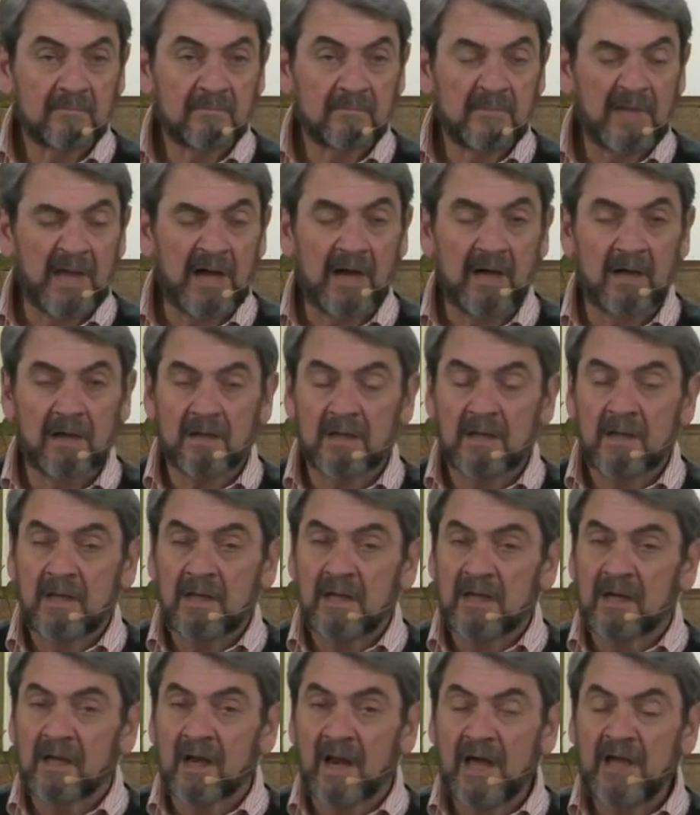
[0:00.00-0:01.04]
Now,
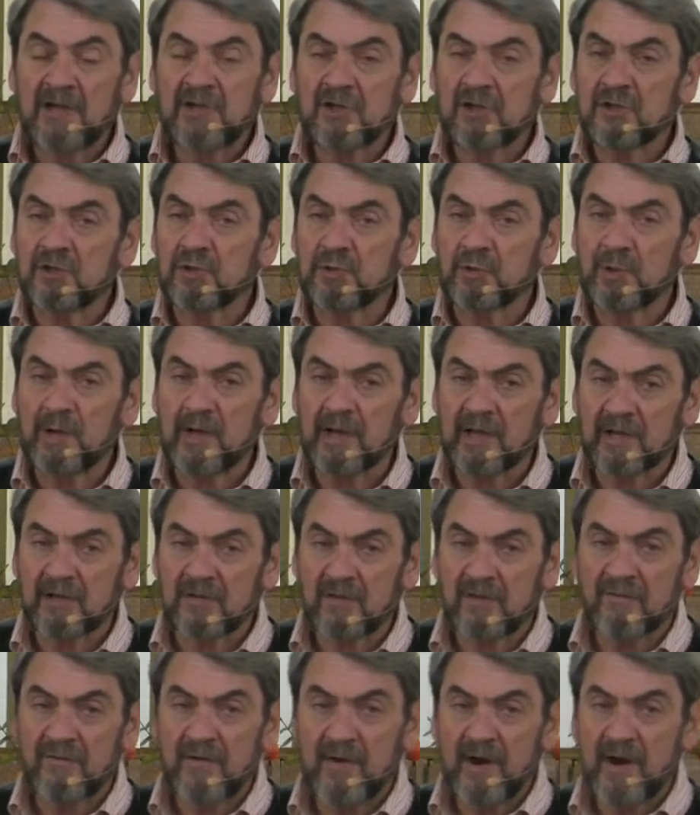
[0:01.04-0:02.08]
Galatians 3
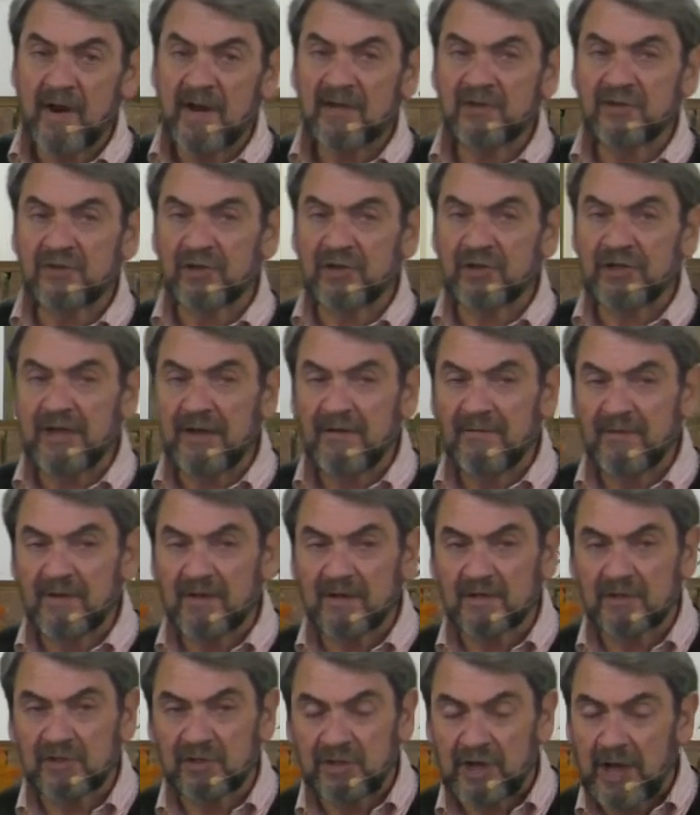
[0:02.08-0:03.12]
is a very
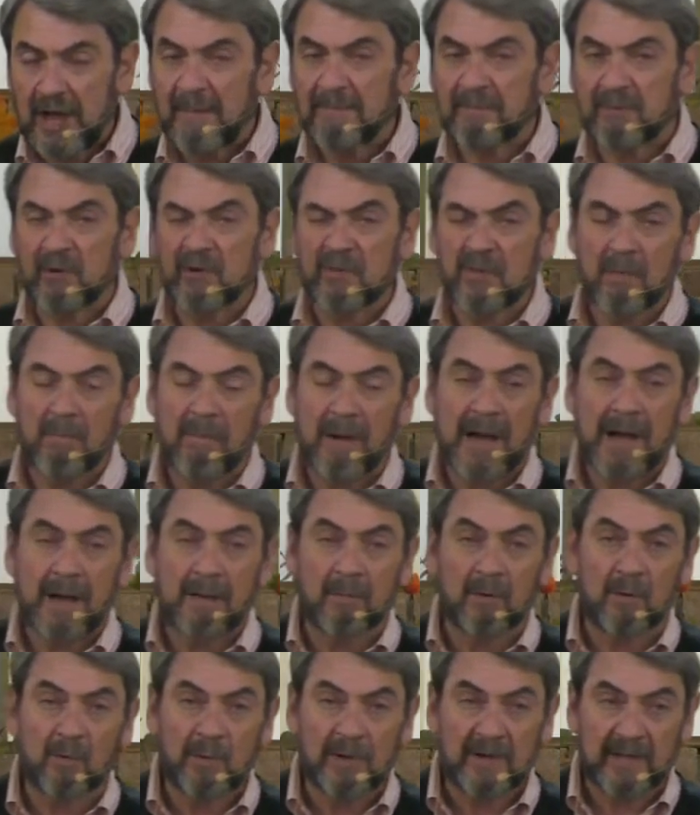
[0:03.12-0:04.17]
significant chapter in the
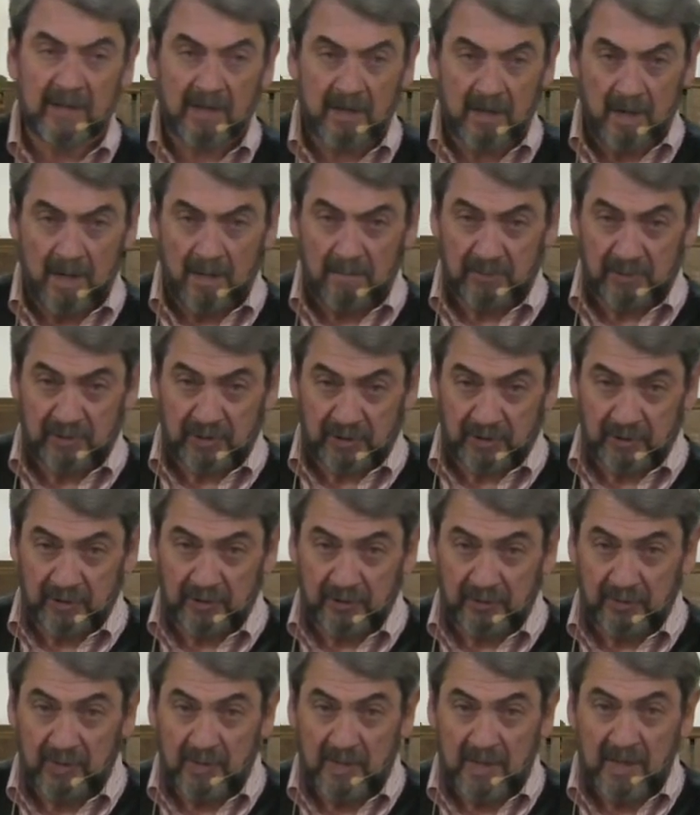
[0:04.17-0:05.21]
Bible when it comes
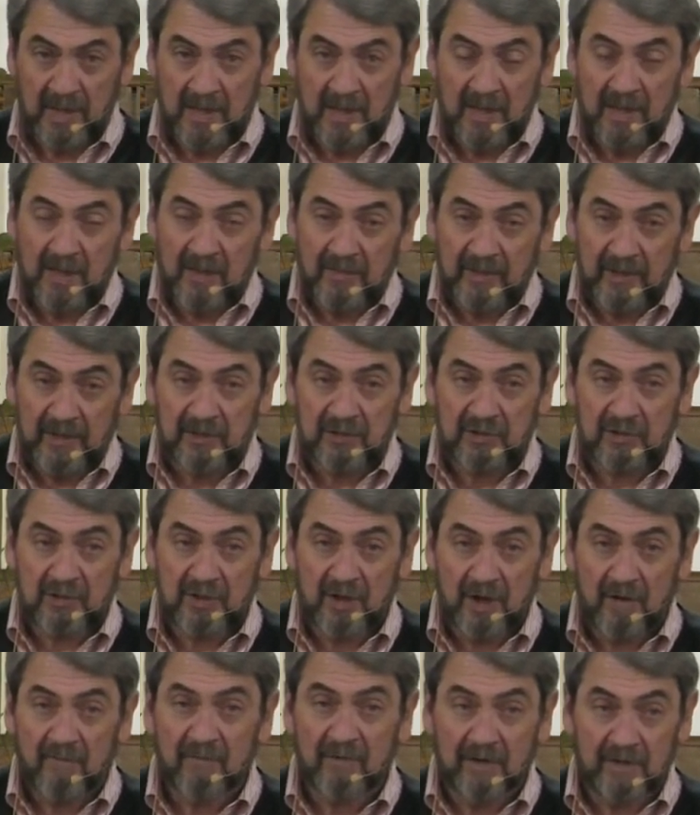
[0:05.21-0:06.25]
to these
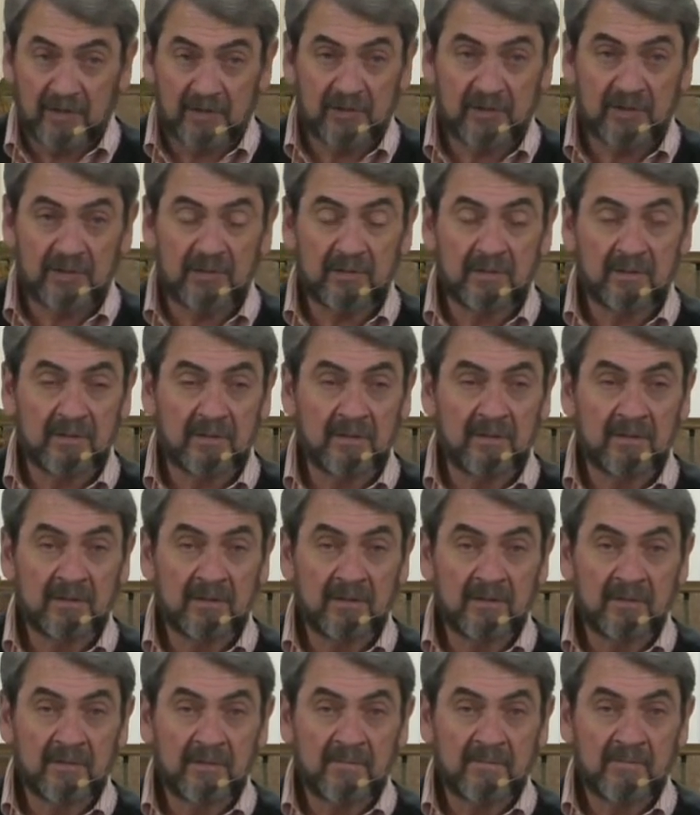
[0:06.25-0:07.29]
covenants
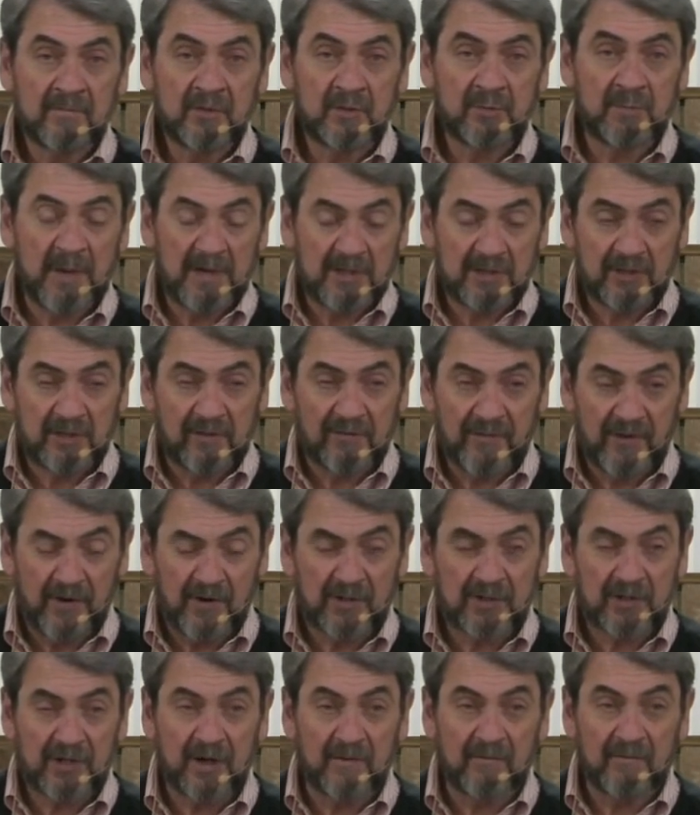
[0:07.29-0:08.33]
especially the
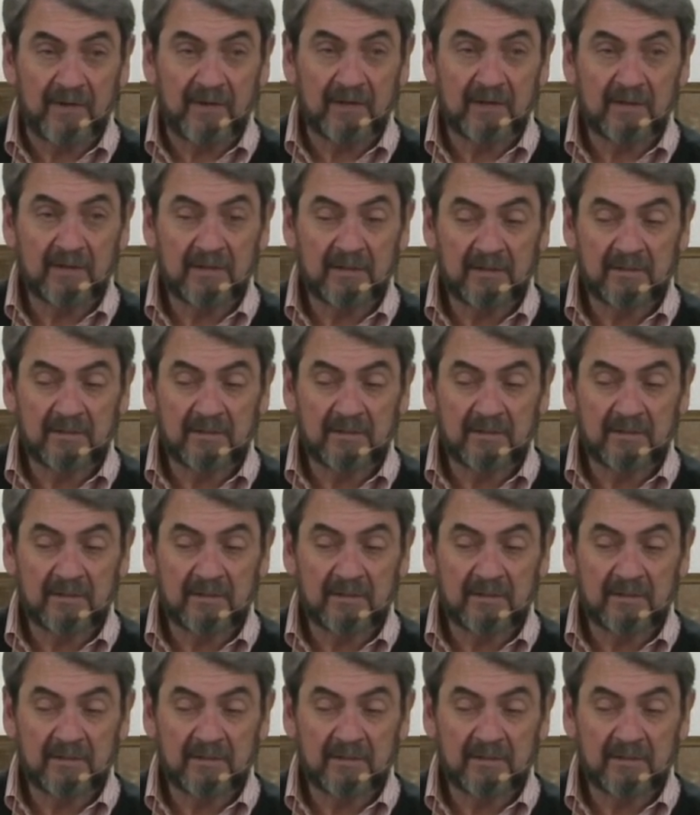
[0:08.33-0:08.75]
first covenant.